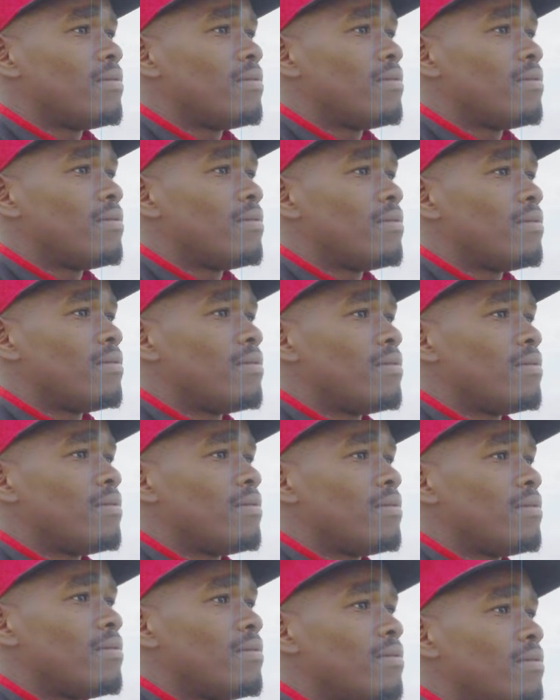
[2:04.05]
Okay,
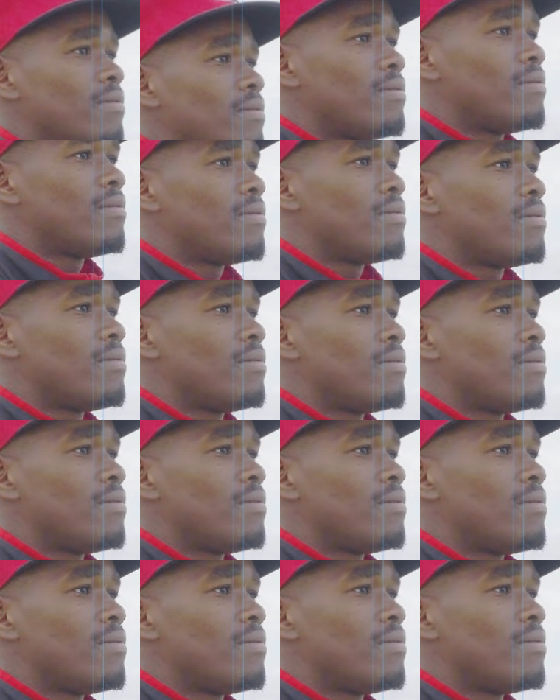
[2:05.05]
so I just got him
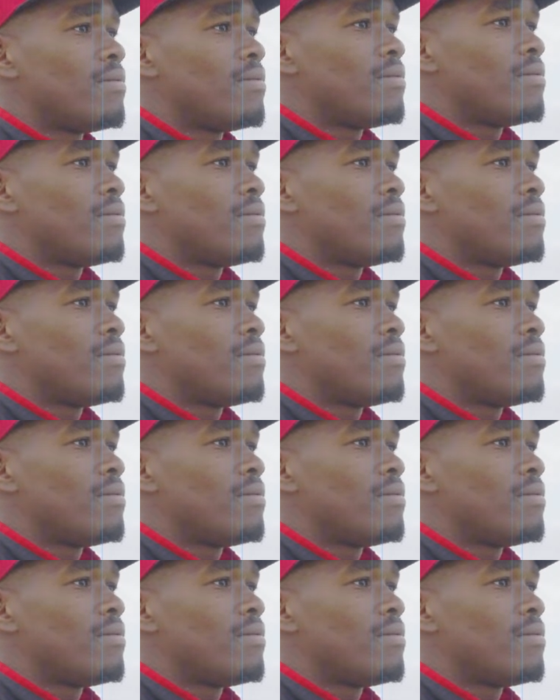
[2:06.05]
there for the